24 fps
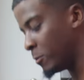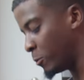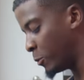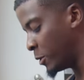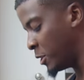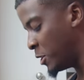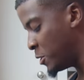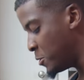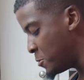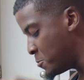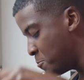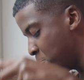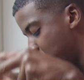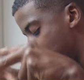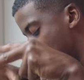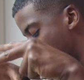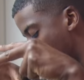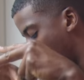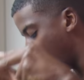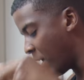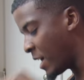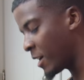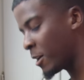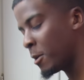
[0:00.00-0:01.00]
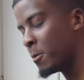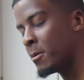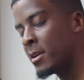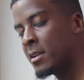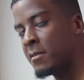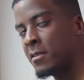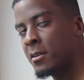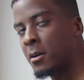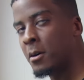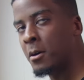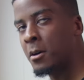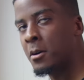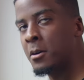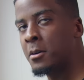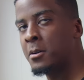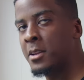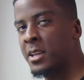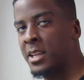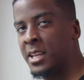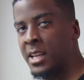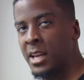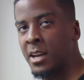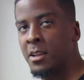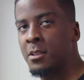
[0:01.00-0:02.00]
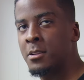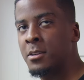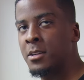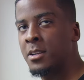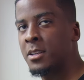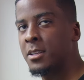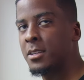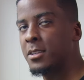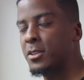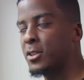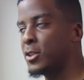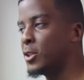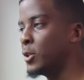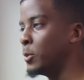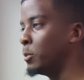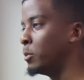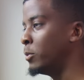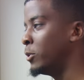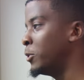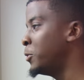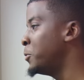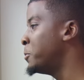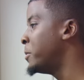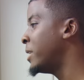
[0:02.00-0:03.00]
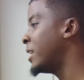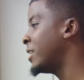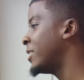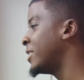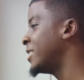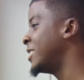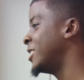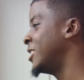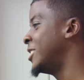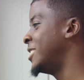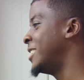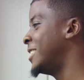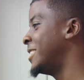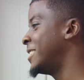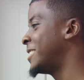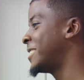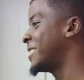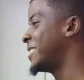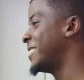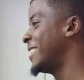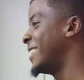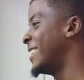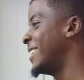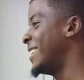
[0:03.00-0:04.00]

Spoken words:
When you microwave it all together, the blueberries just